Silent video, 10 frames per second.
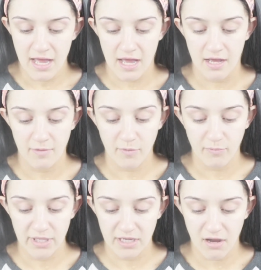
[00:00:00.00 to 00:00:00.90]
But
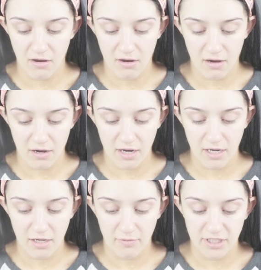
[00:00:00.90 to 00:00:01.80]
we are
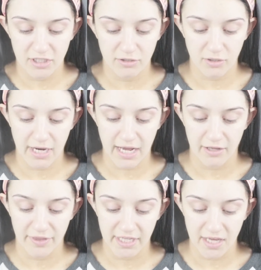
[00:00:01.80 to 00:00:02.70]
going to try
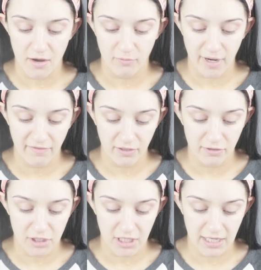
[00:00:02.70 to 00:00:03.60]
out the
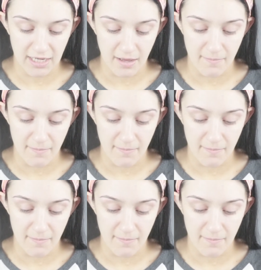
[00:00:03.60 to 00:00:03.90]
Revolution